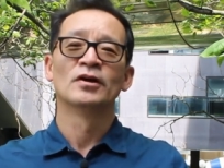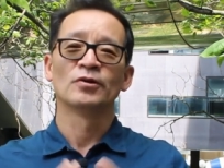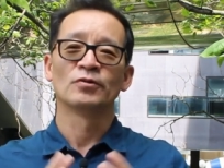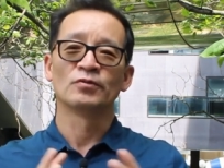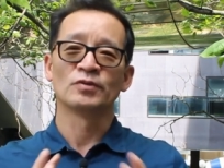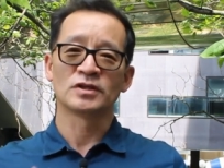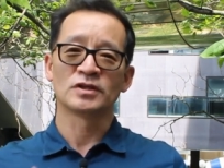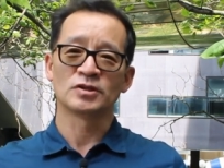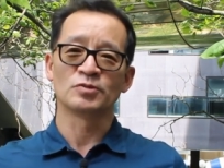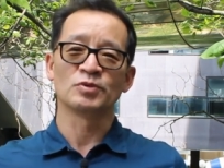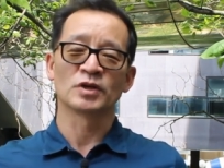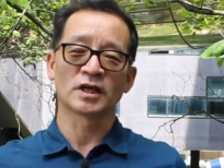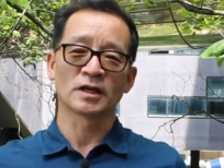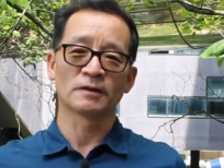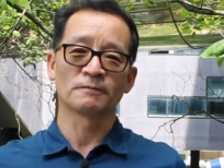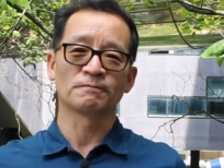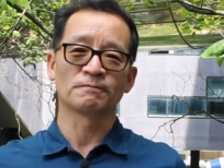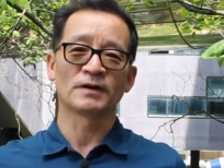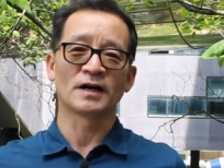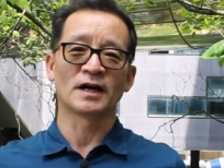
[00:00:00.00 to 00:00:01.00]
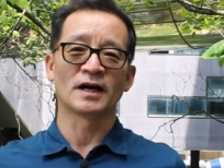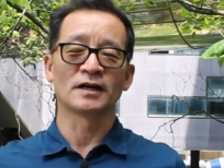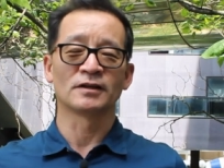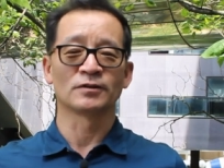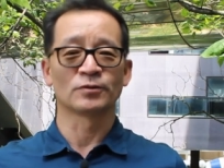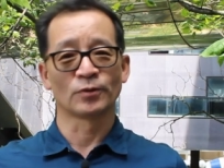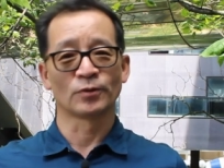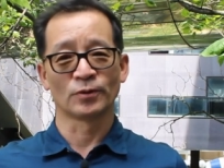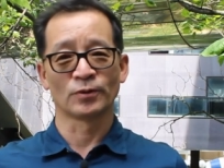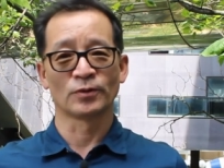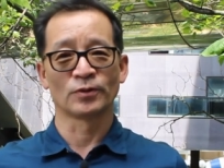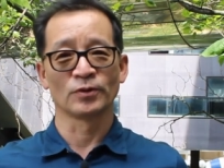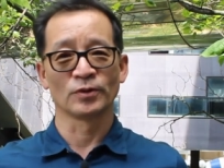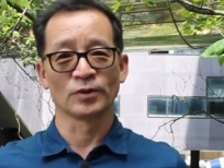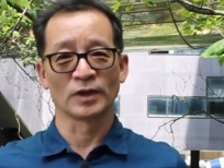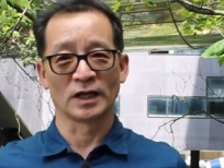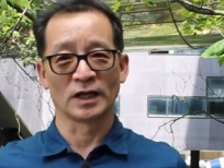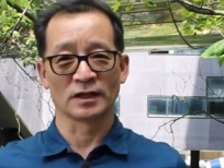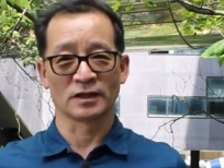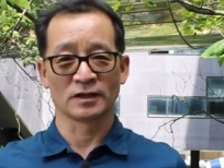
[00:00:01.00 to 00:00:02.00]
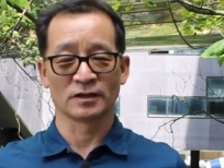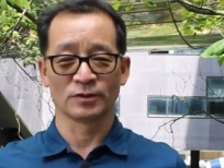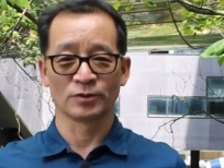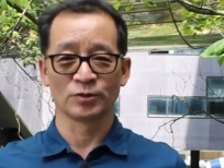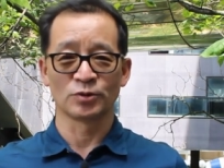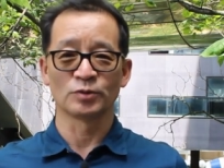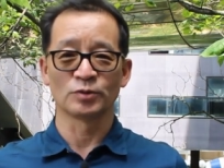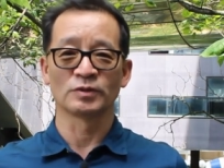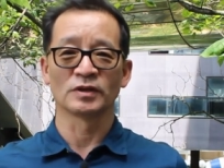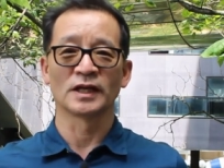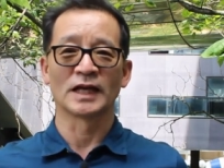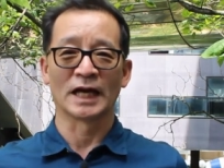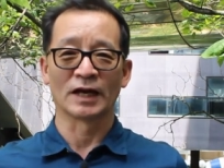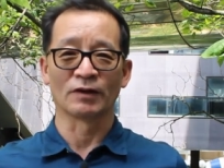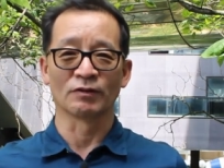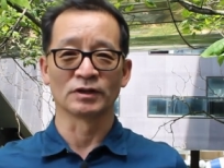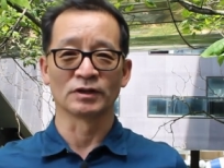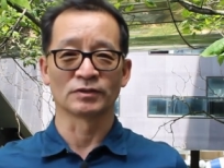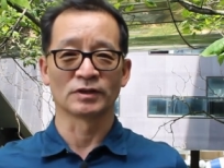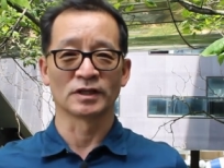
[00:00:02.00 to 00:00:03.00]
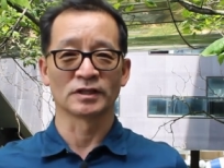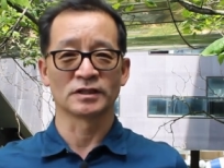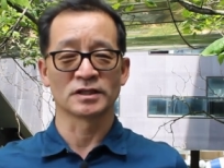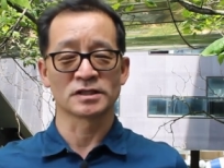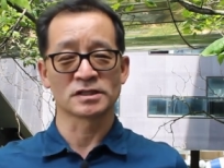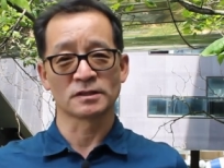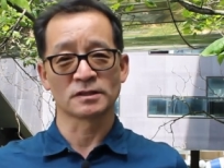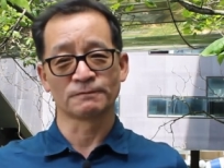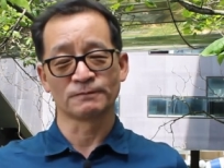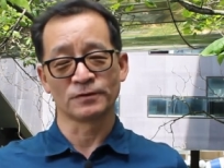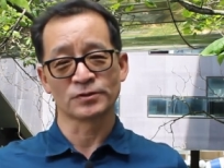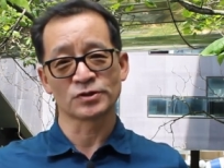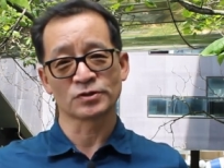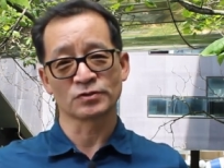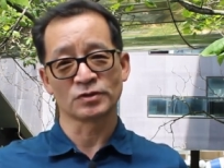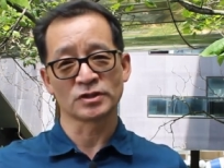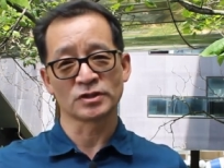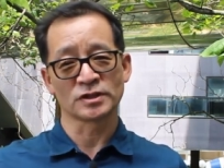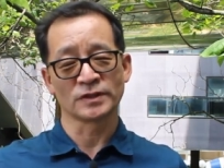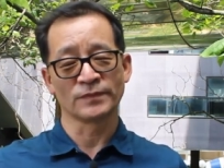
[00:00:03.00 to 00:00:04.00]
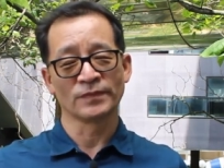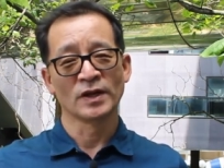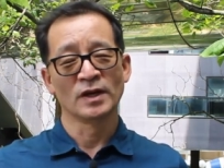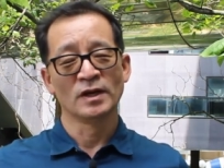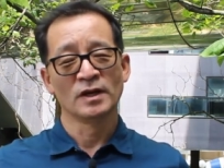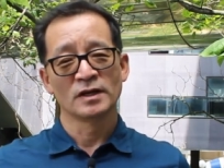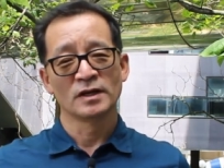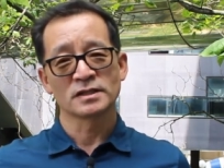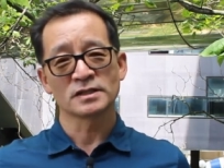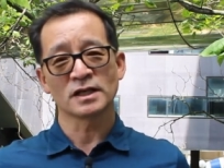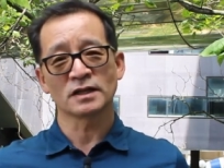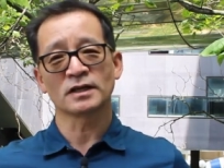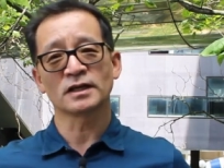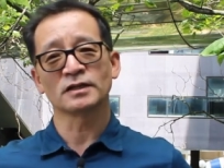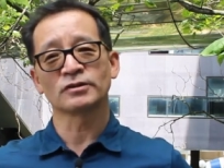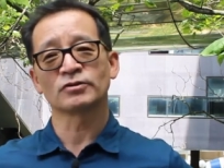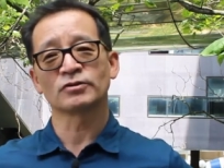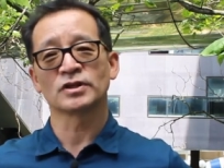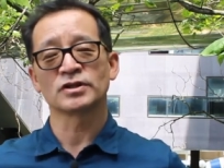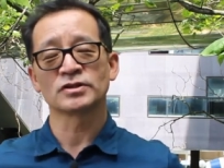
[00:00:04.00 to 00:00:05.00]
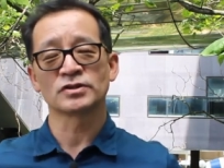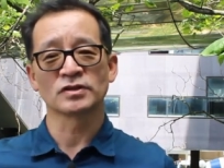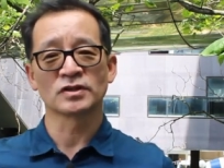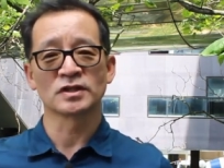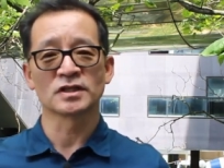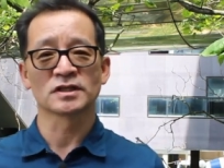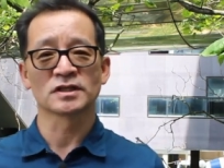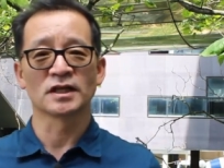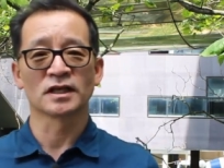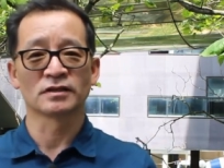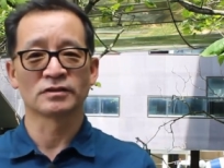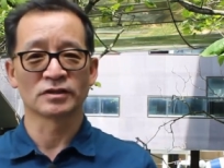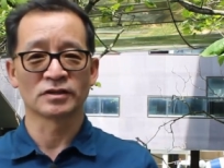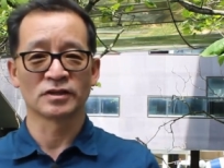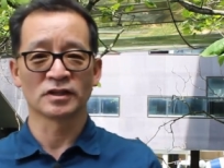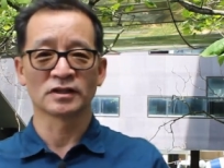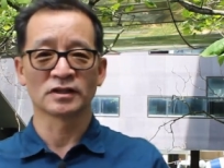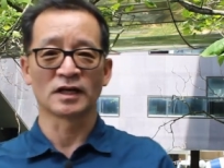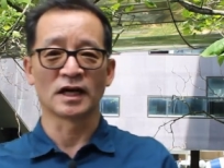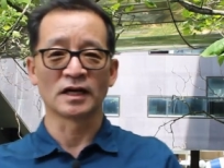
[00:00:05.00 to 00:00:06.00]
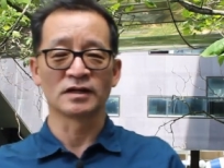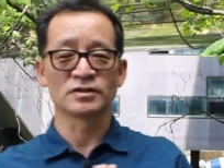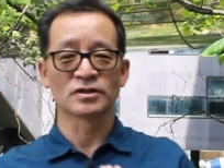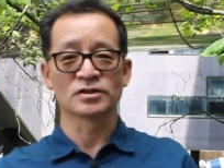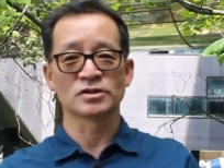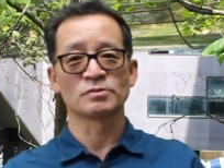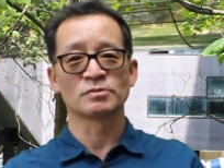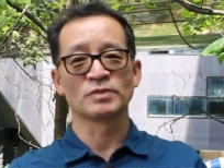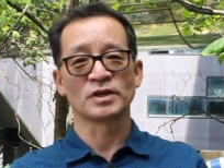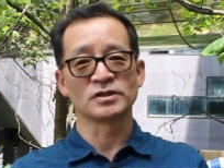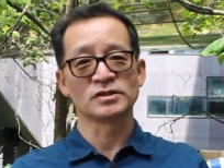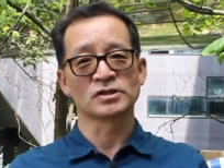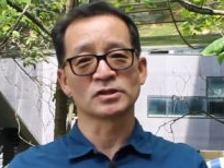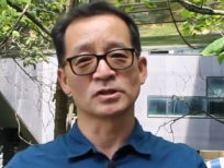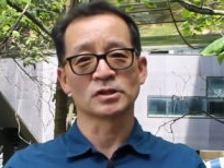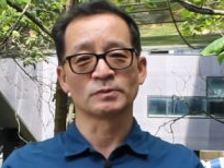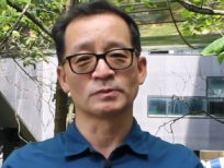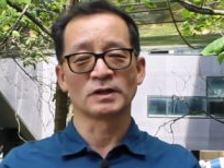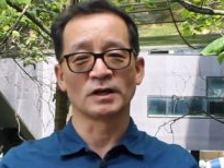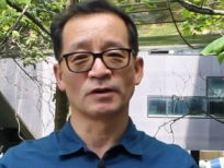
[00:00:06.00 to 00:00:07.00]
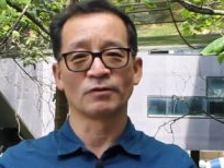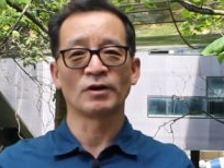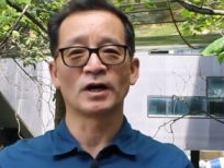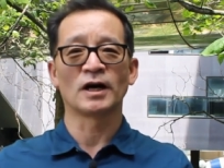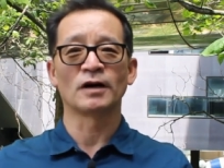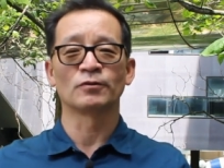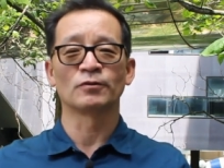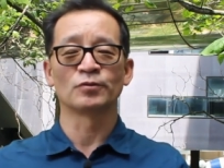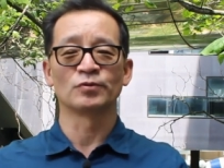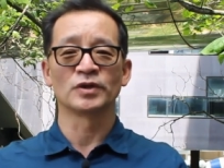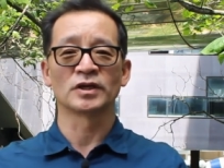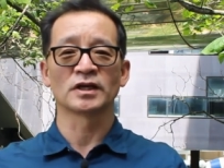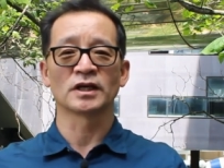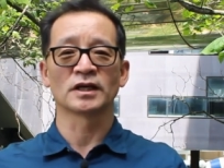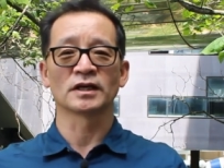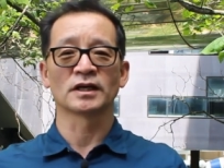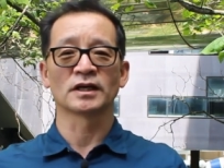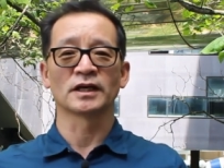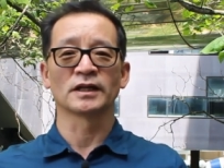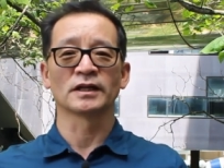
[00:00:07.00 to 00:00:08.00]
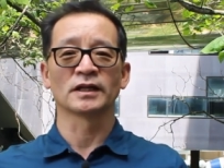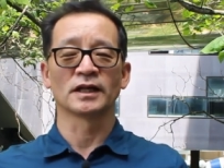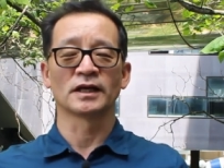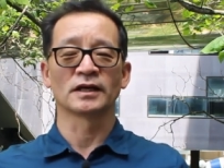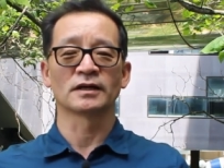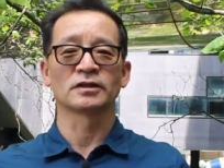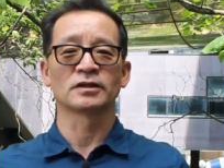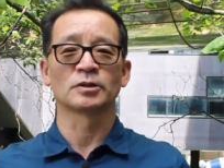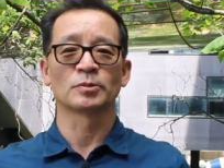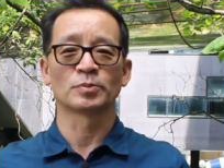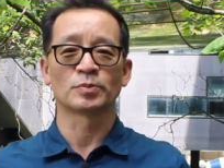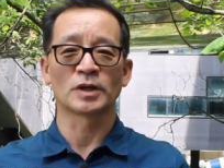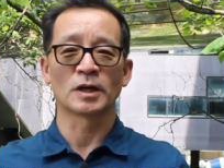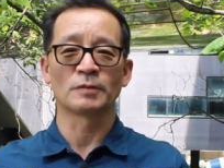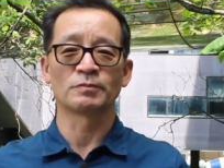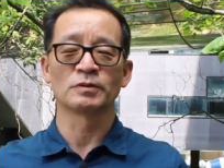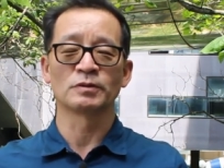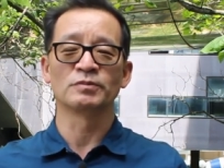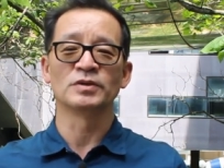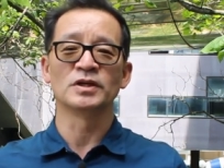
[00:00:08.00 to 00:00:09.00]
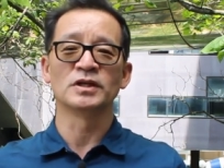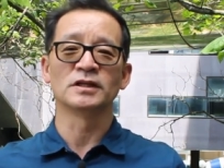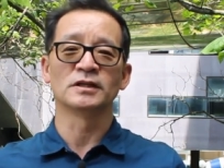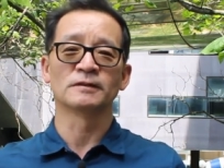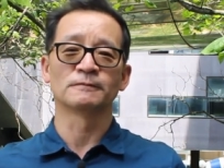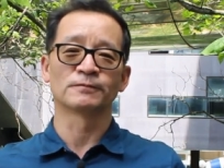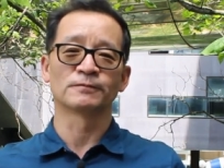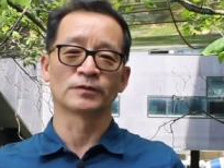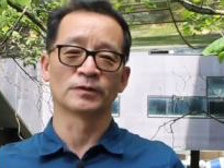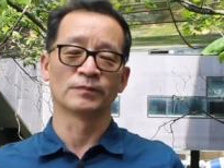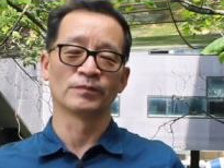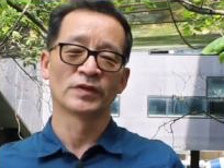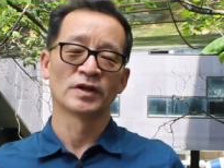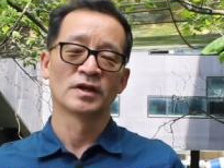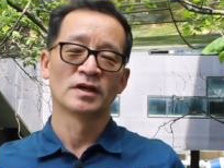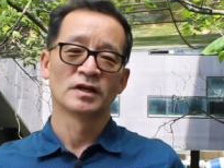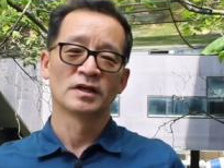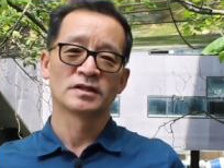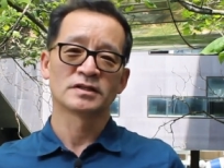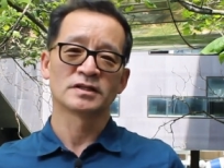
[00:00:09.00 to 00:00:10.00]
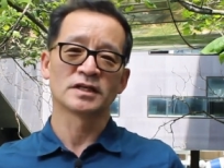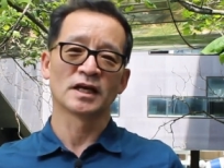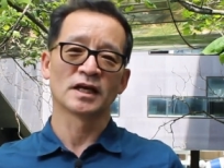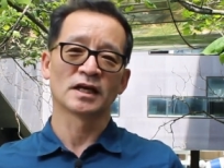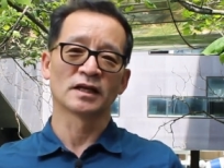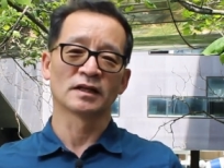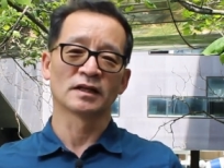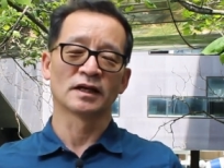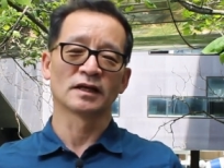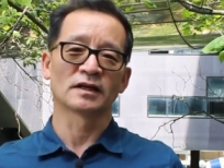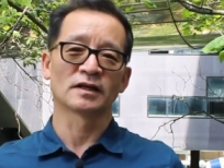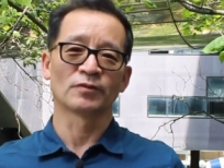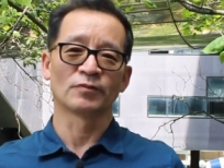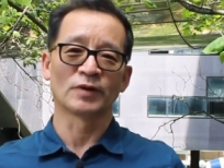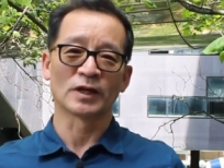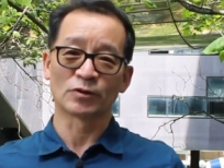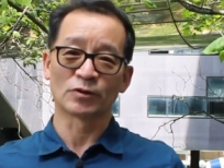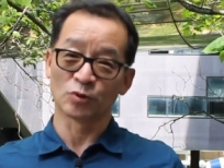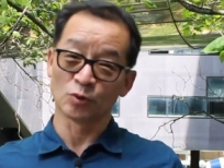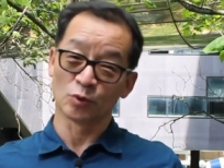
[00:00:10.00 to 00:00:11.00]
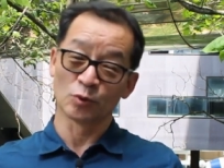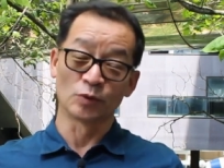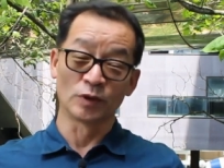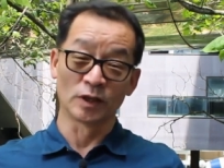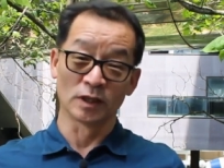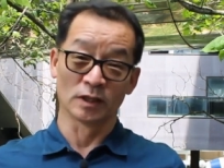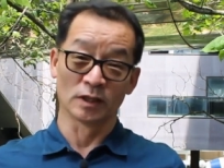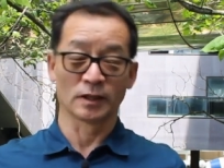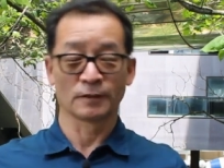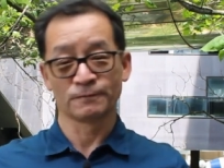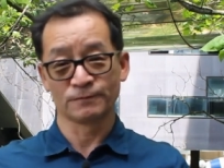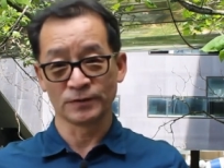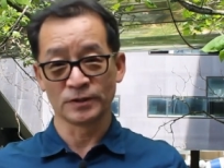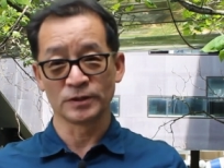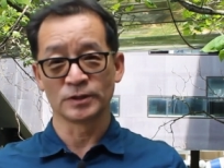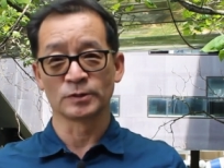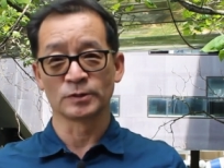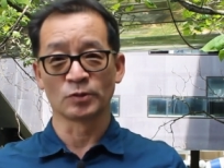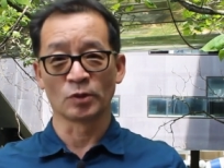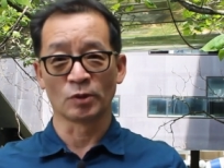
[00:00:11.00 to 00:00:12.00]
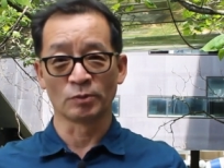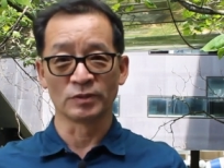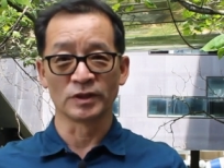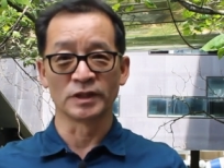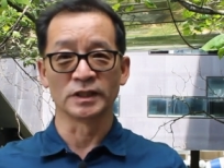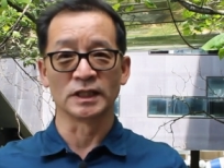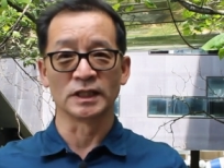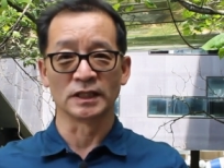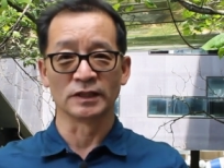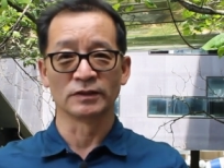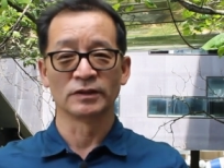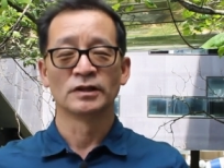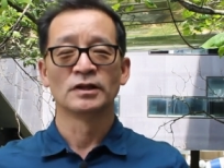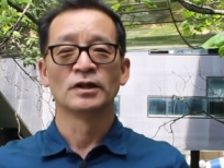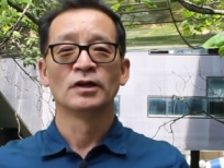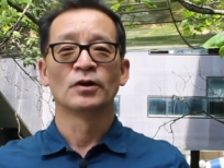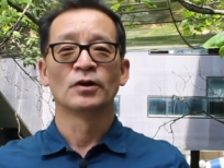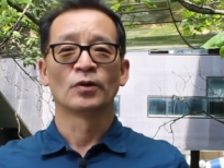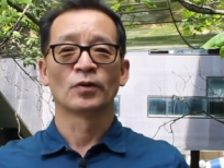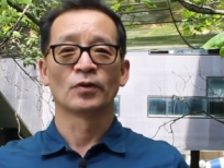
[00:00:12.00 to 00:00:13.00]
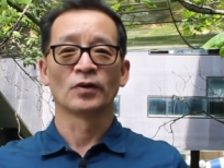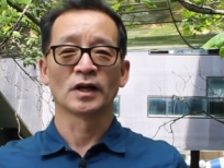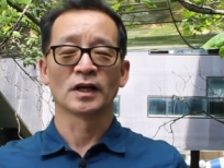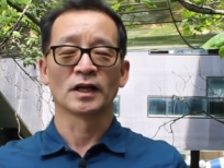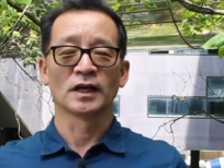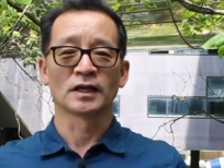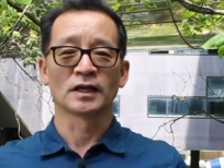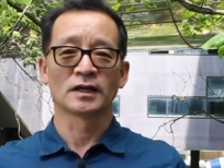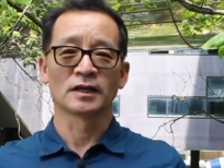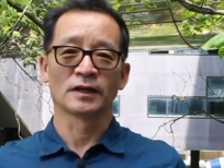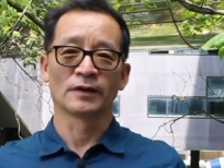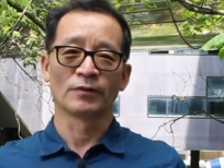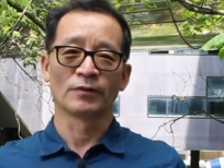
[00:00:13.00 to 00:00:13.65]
which we can find all like human language, right? That's the first question. Second question is like the thing that I just mentioned about how we can get like the proper meaning from saying like what do you want, like freedom or money, or like